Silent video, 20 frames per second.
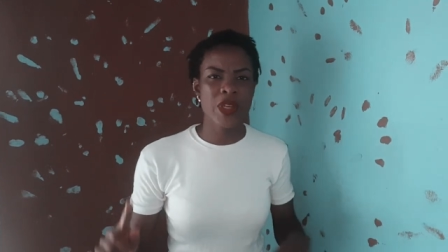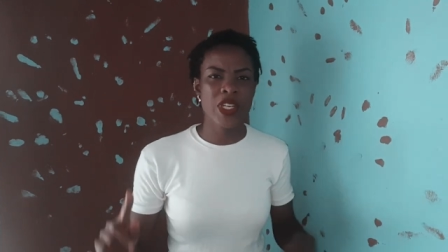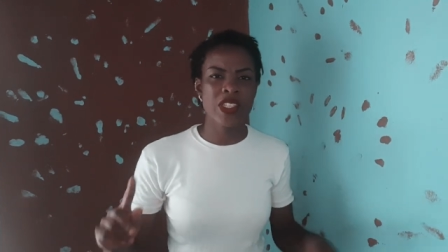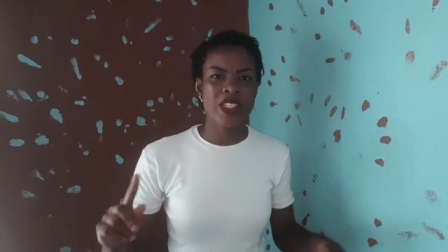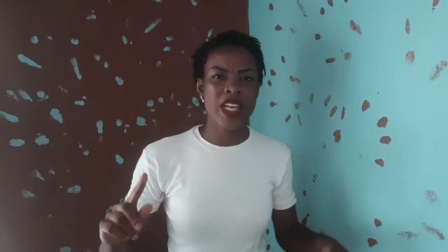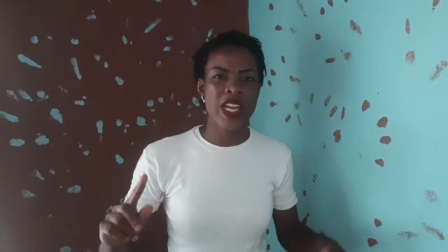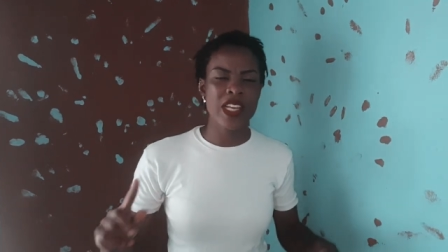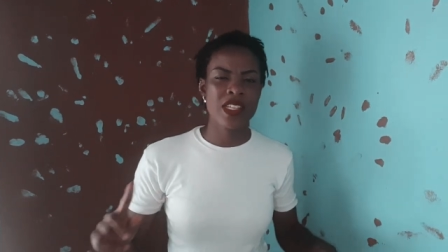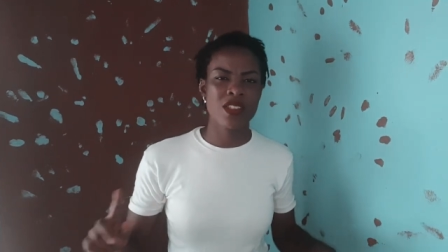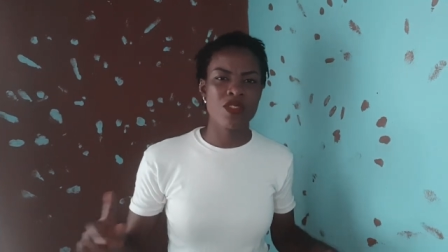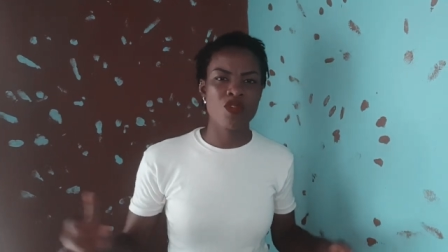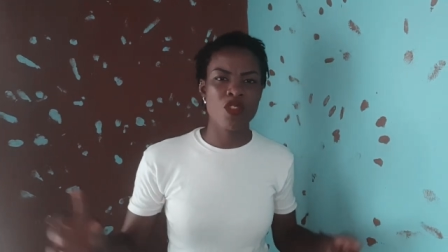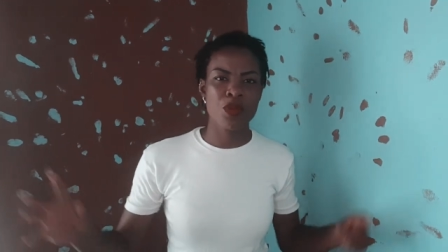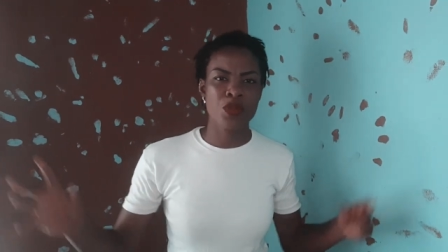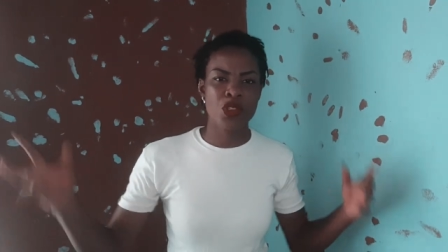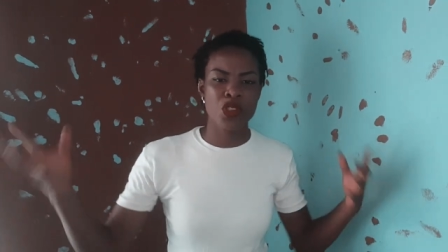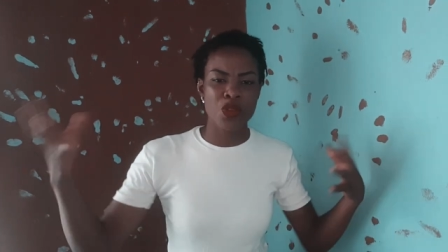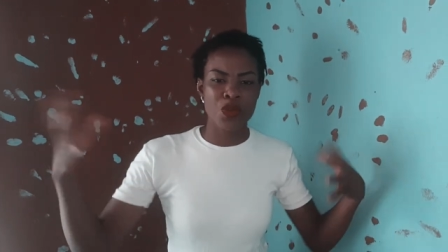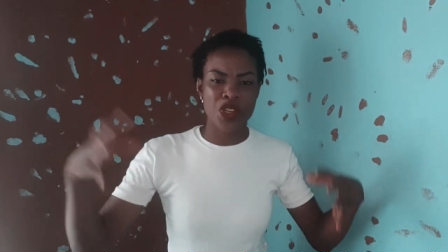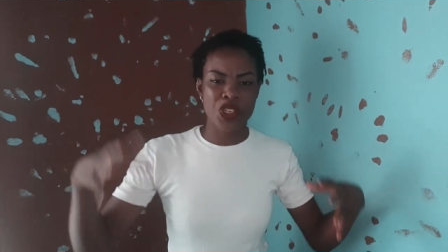The way the guys
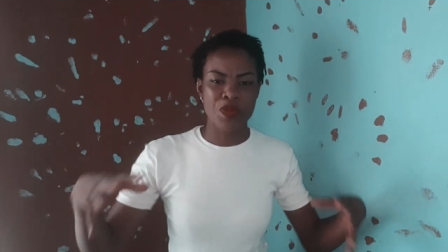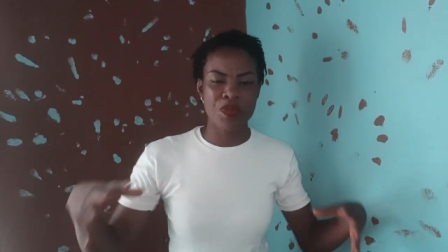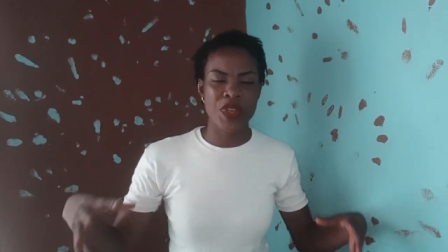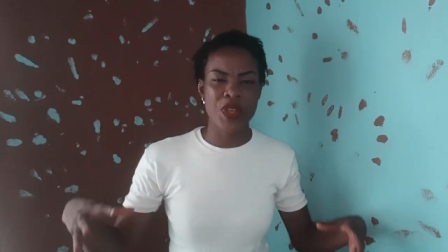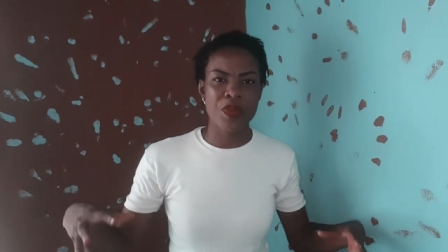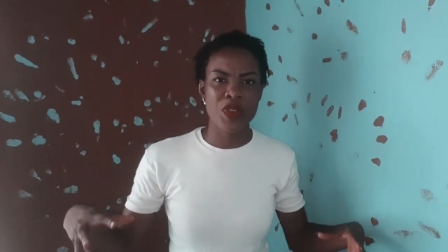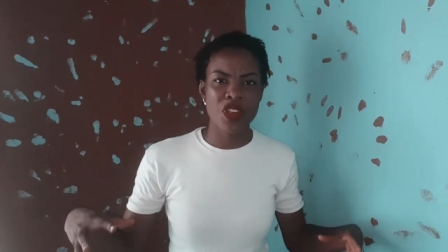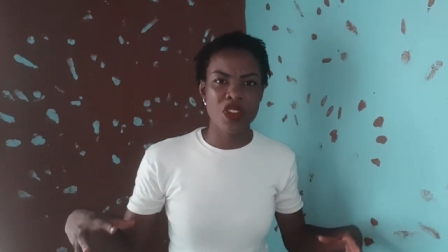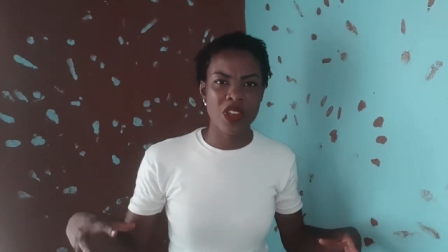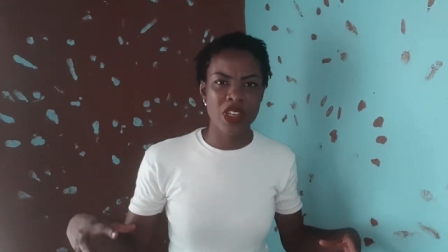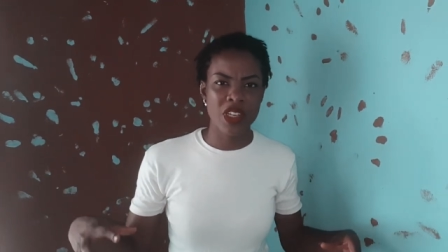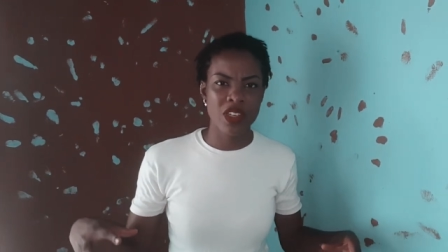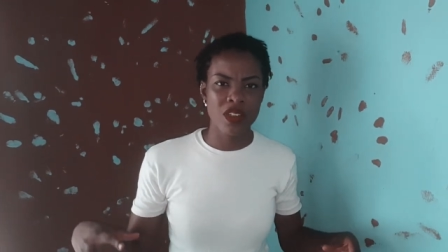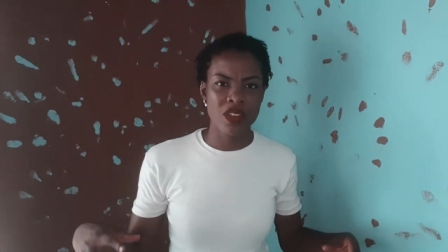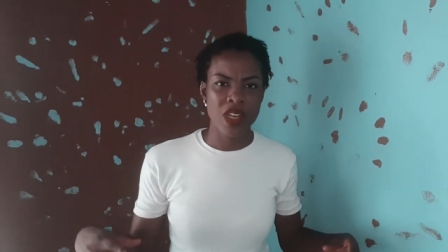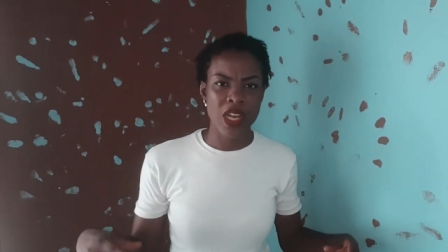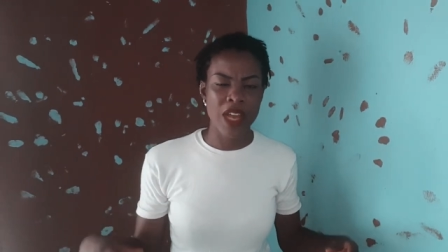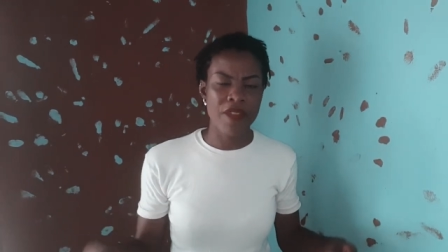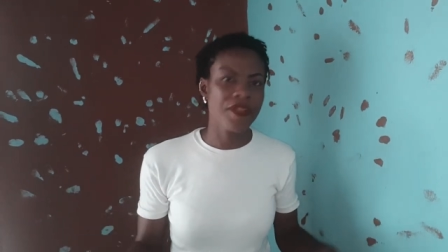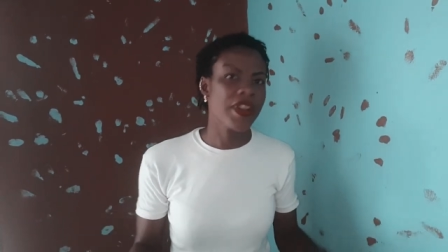rubbed so much baby
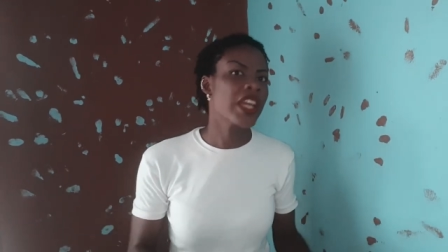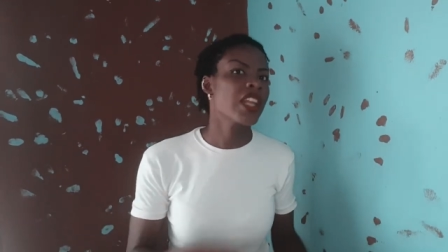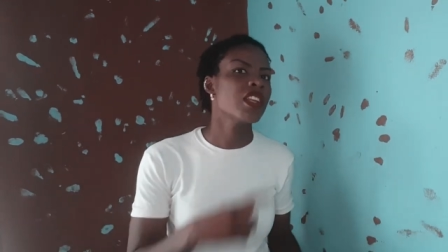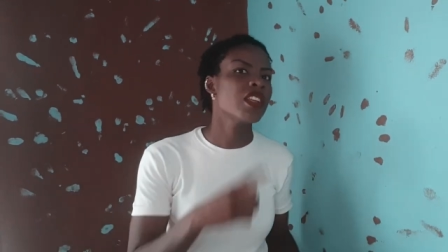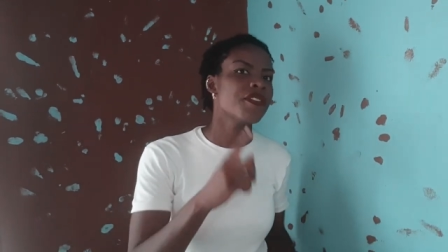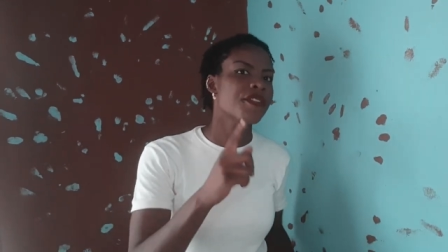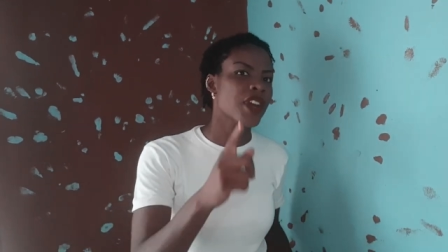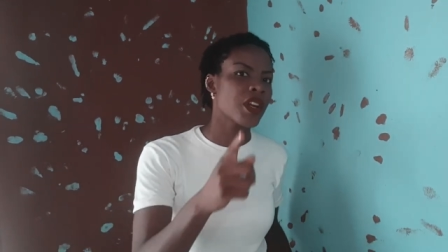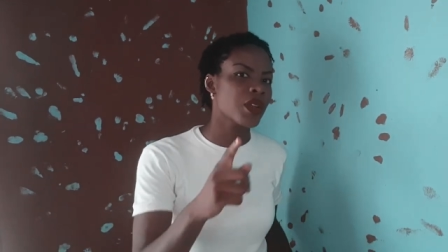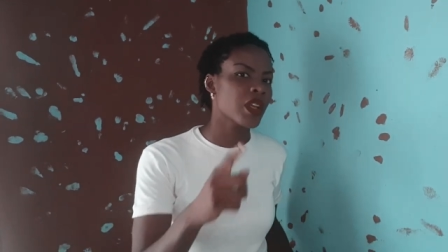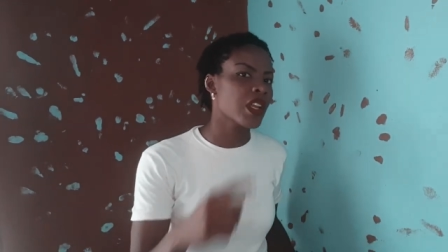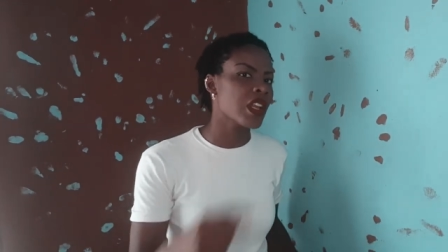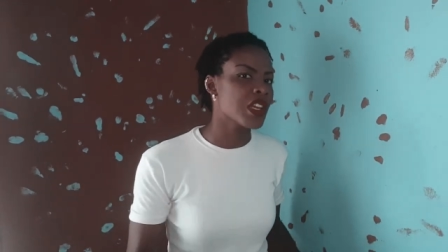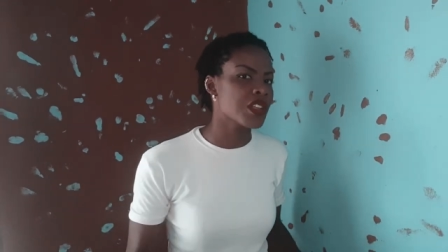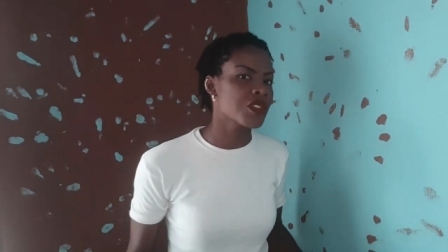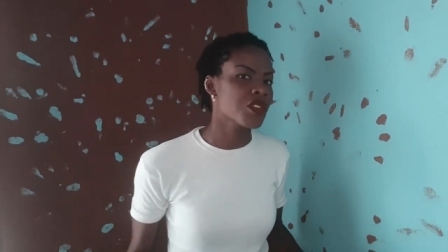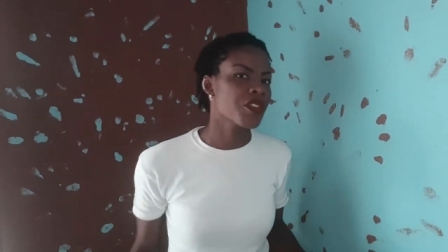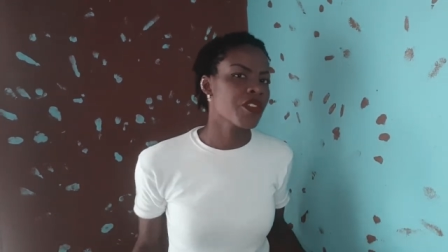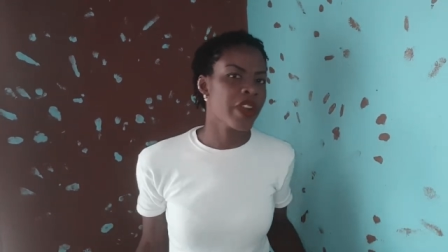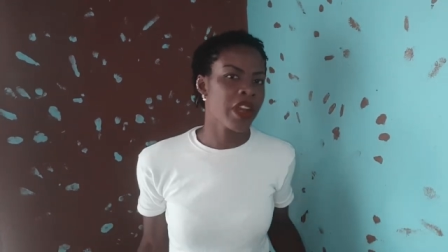oil, I finally found out
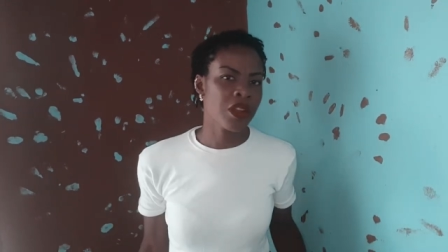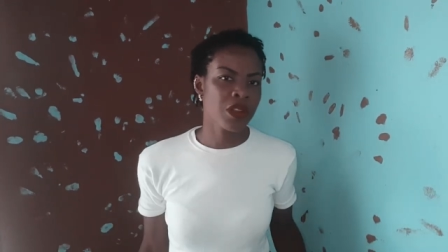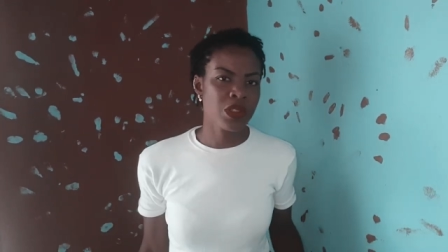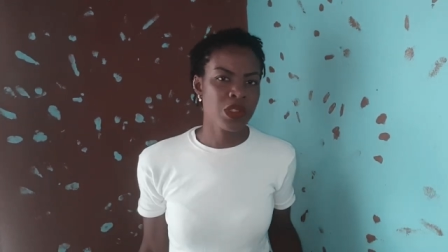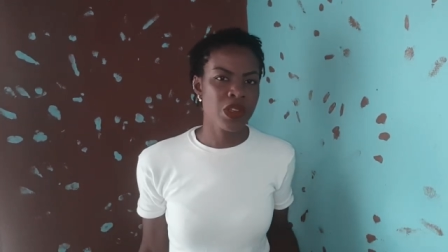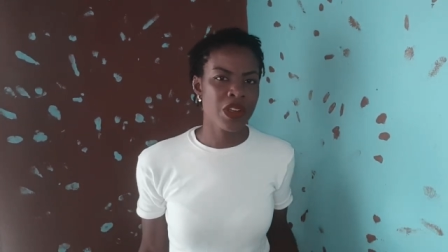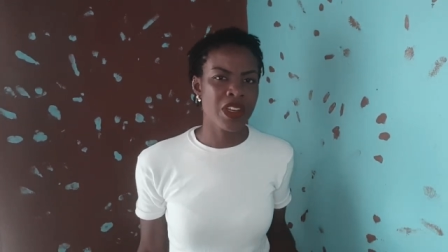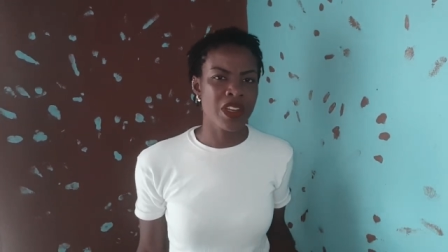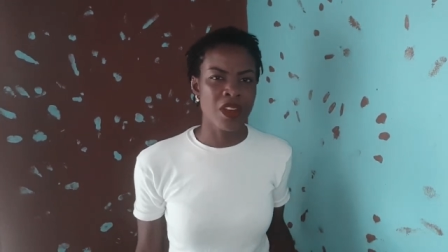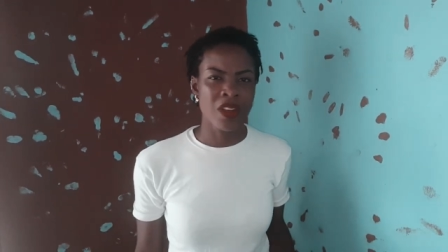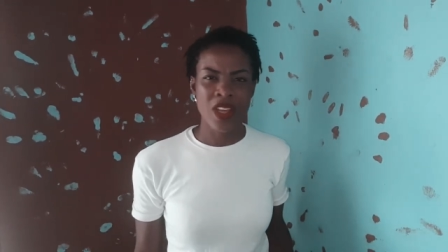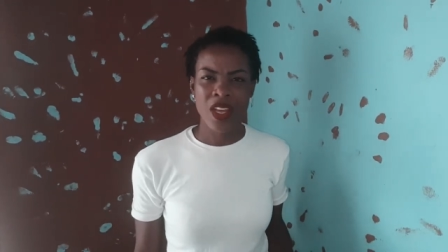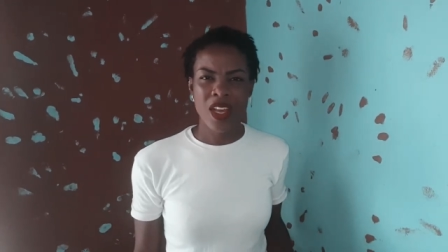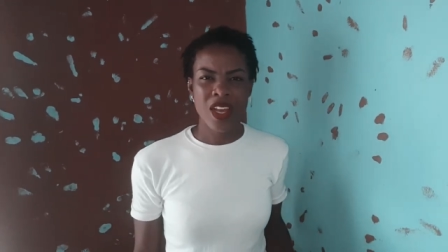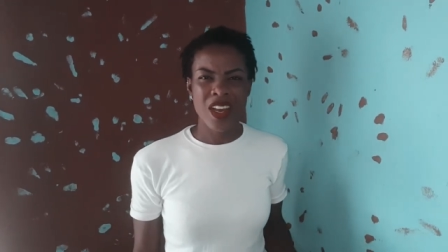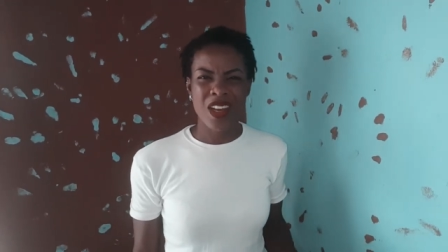there is no groundnut oil.